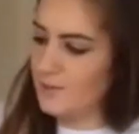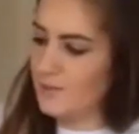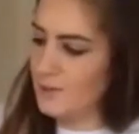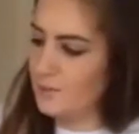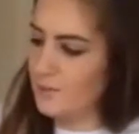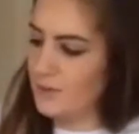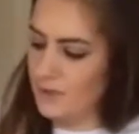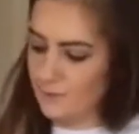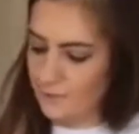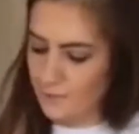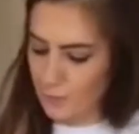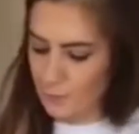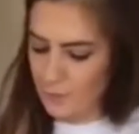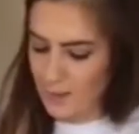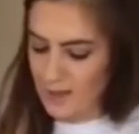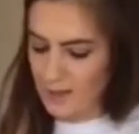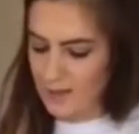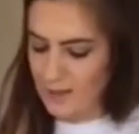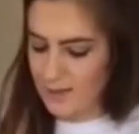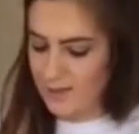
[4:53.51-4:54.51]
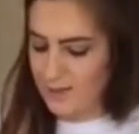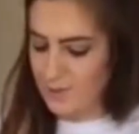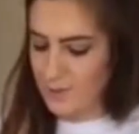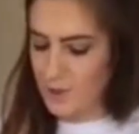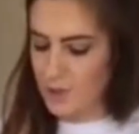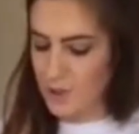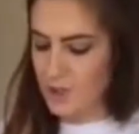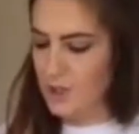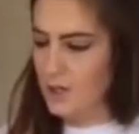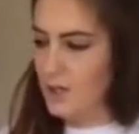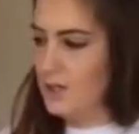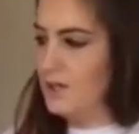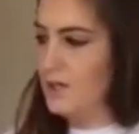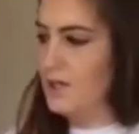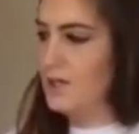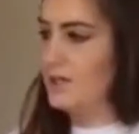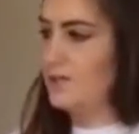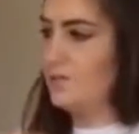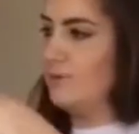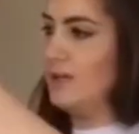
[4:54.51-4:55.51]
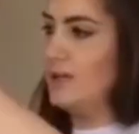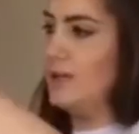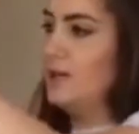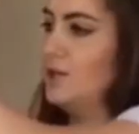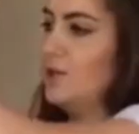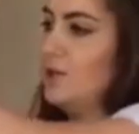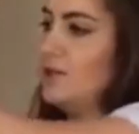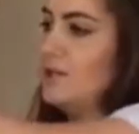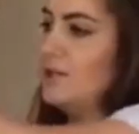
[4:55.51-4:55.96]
It's only a few parts, which is really good.